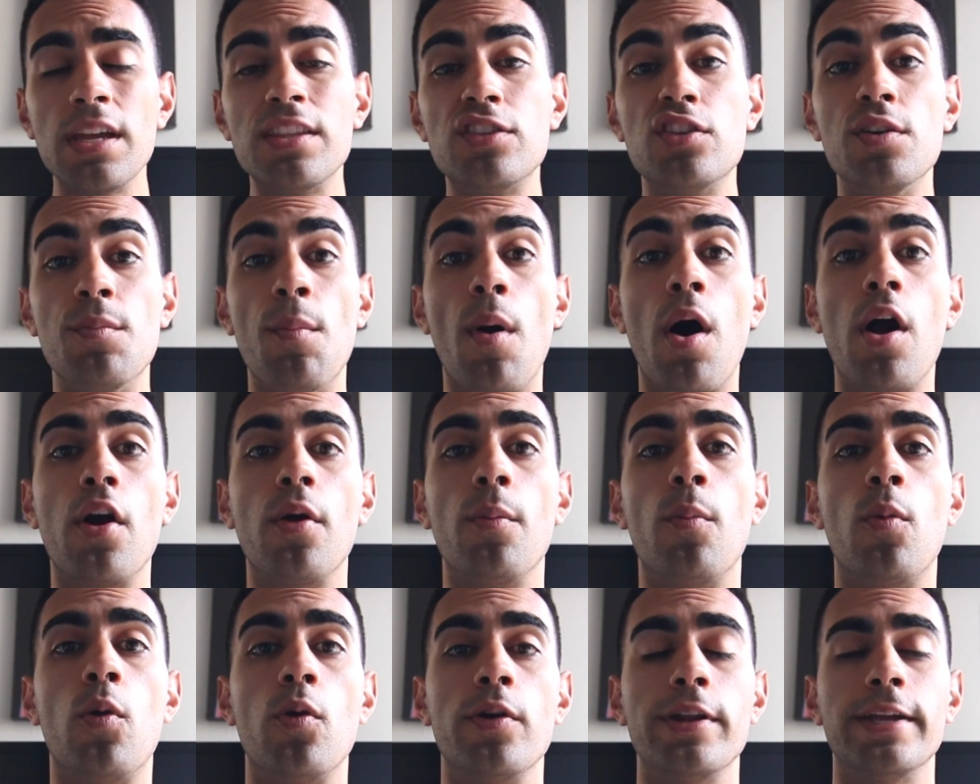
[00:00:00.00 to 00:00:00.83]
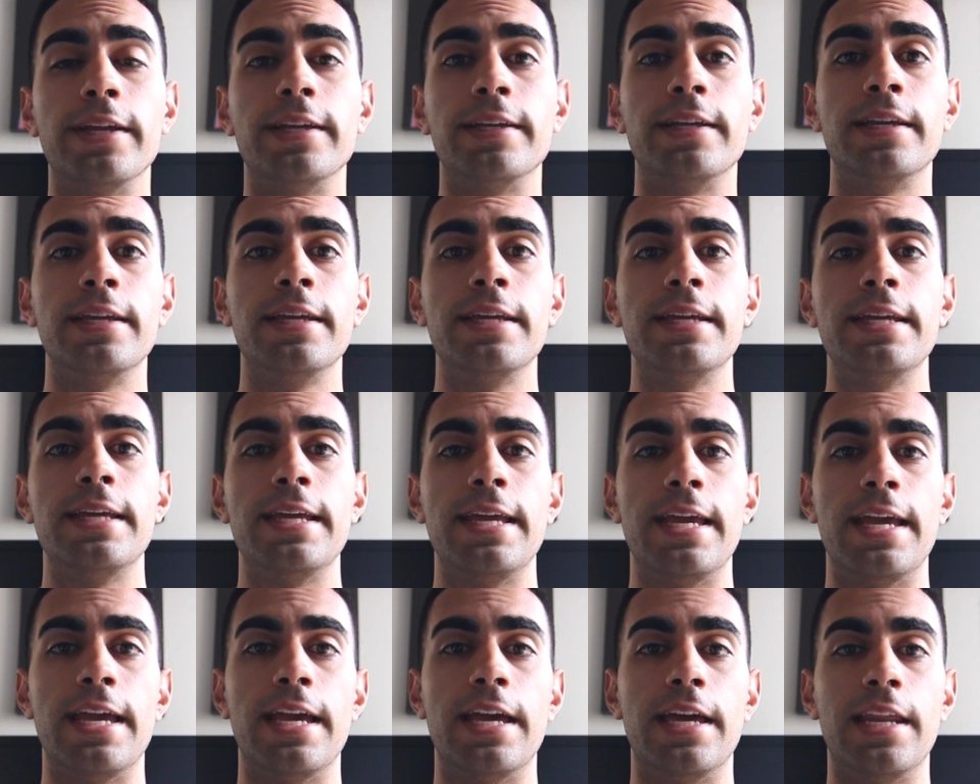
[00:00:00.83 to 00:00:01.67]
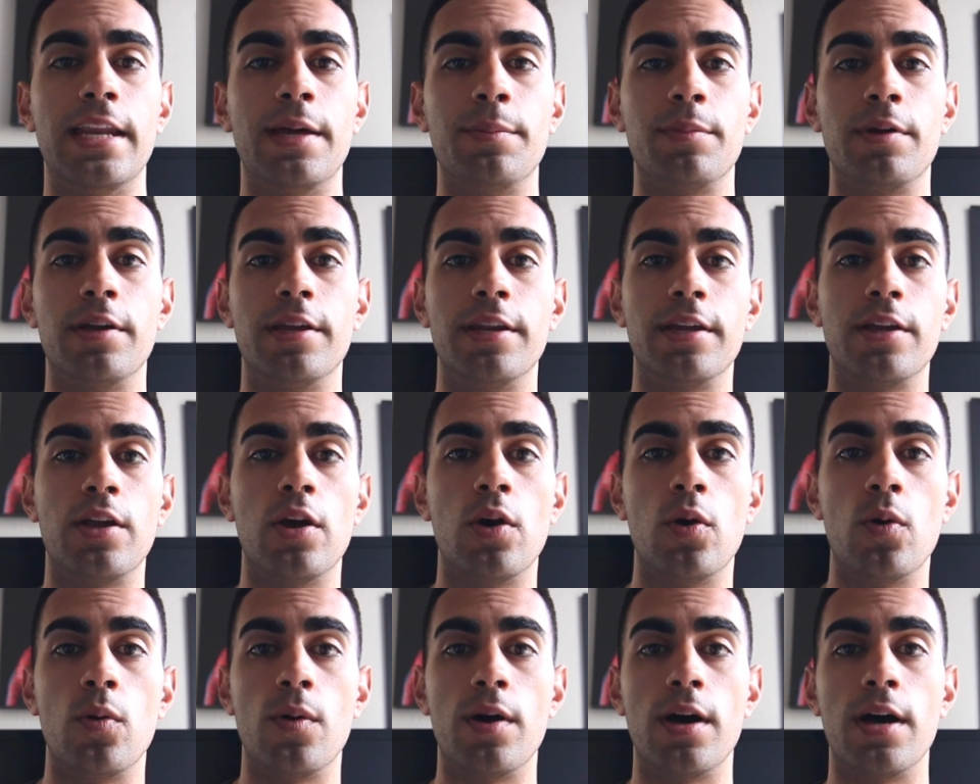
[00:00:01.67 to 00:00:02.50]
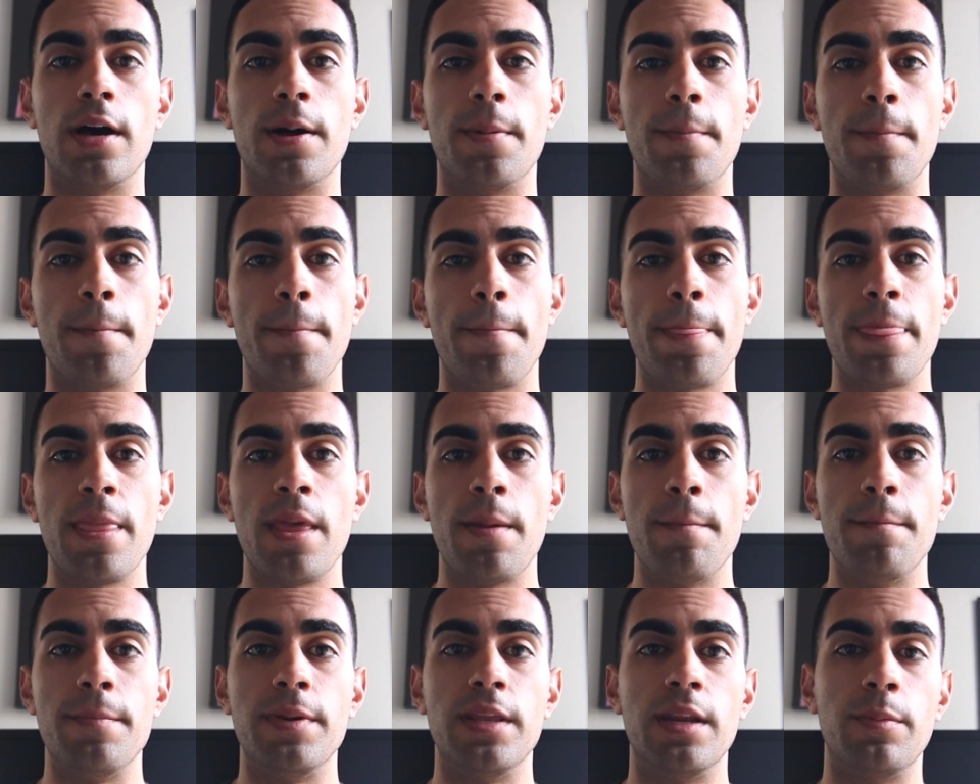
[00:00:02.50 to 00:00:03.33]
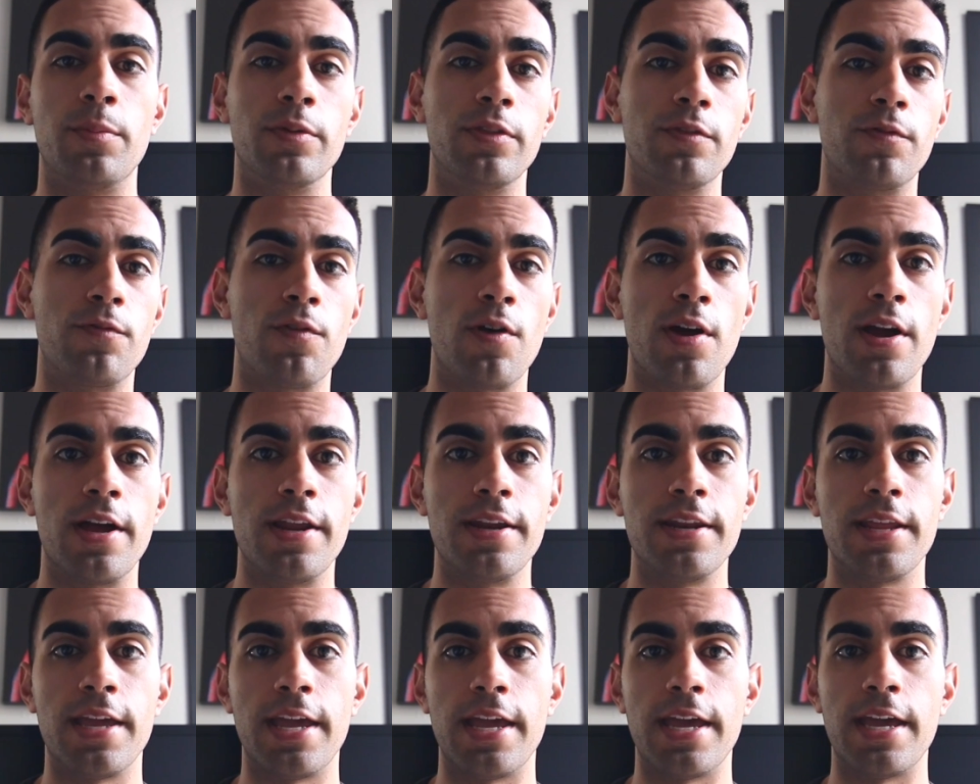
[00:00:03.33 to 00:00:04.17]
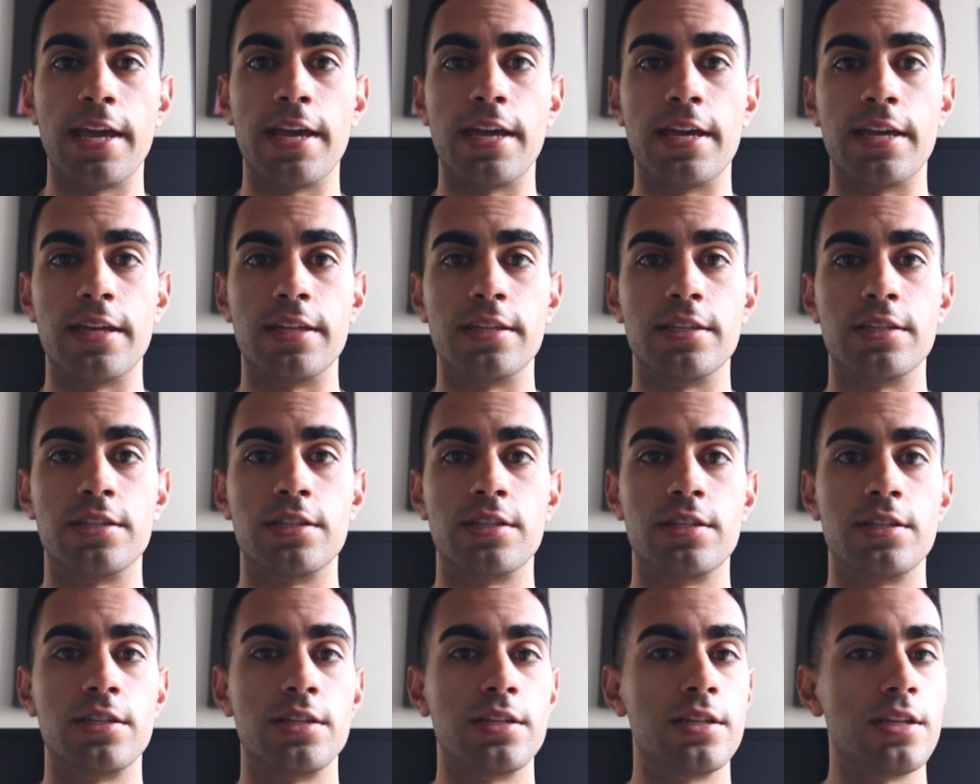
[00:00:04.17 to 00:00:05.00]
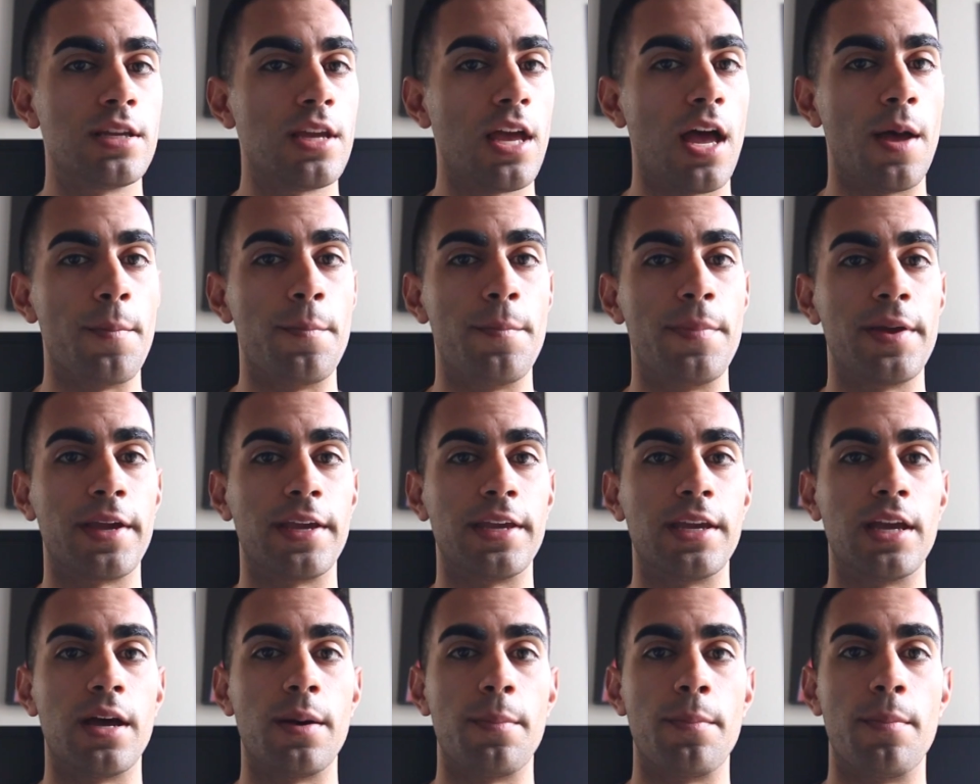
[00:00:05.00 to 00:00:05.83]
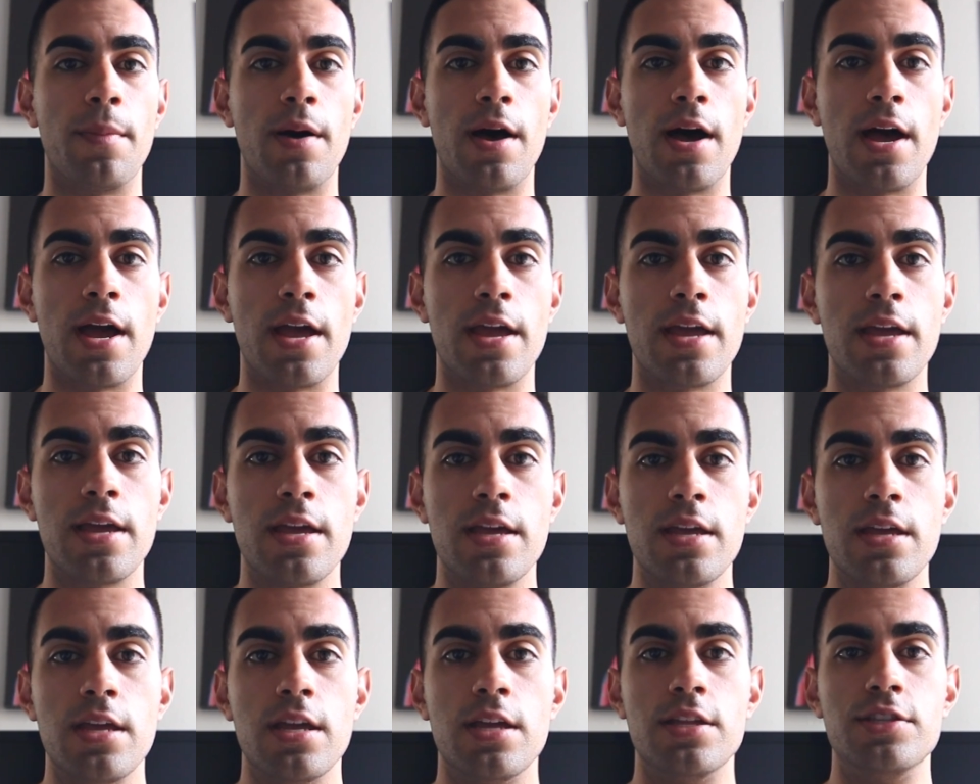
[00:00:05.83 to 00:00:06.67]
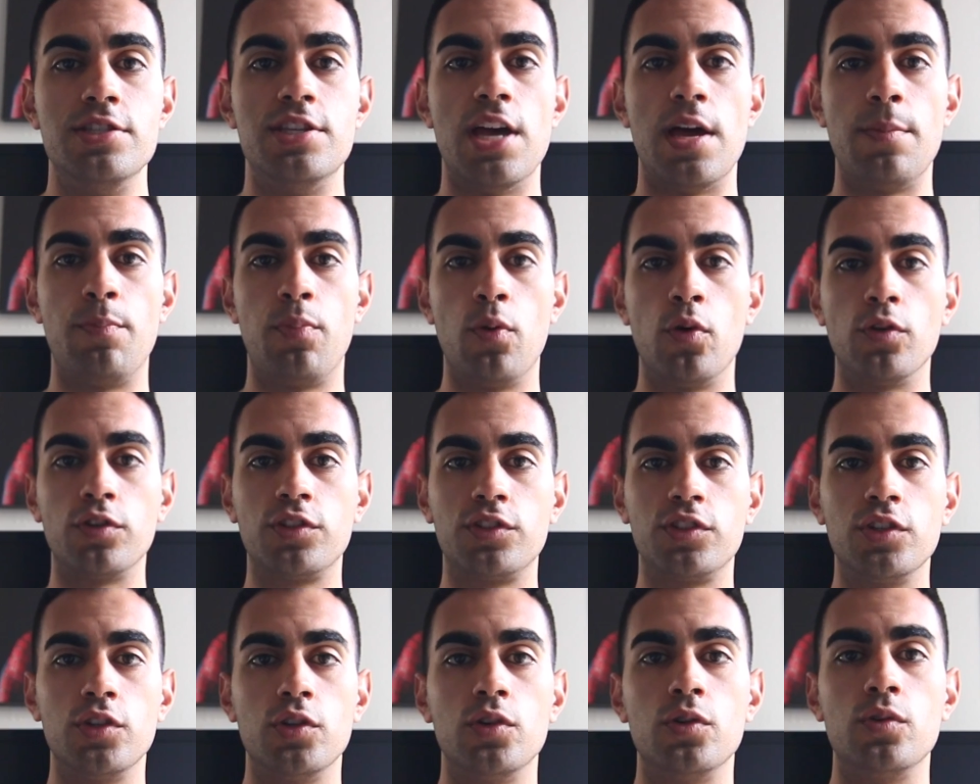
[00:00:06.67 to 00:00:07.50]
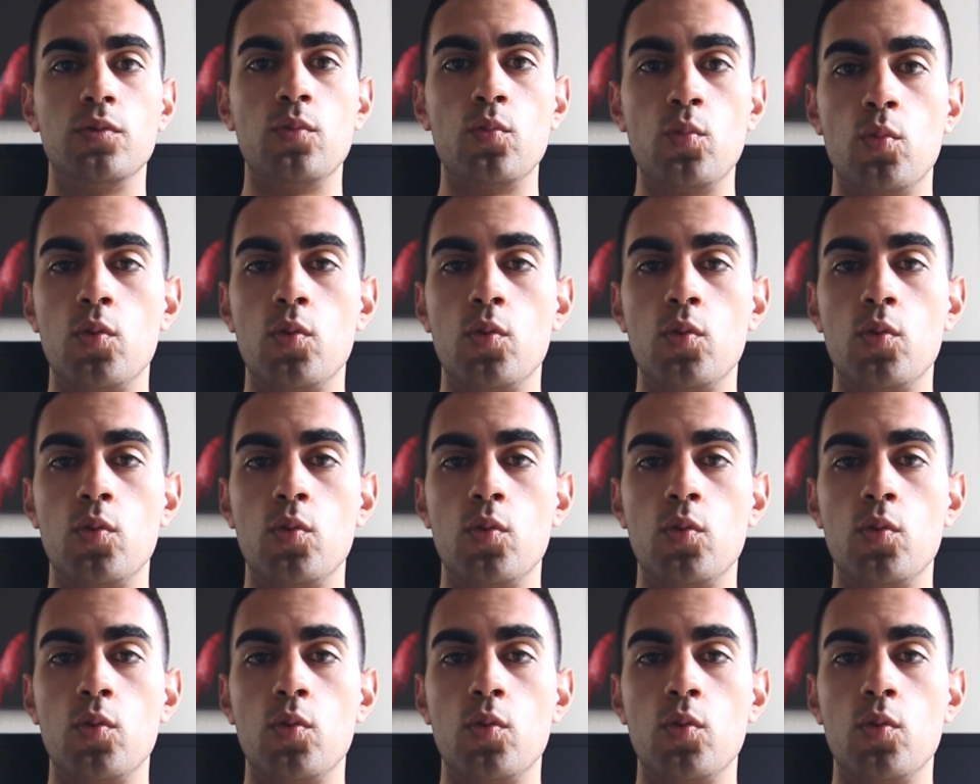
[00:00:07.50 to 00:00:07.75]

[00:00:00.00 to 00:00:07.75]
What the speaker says: tomorrow morning, and I'm gonna go meet up with a friend, and I'm picking up my Deadpool suit.